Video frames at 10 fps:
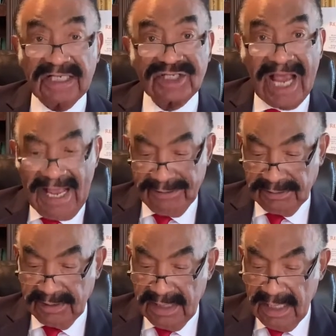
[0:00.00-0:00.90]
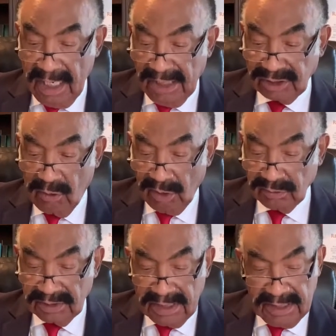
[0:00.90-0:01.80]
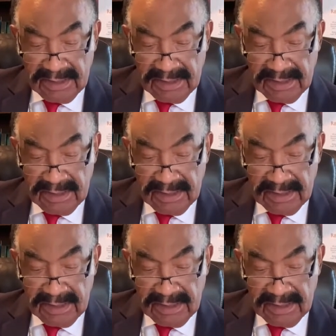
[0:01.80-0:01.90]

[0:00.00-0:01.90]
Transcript: a child, unquote.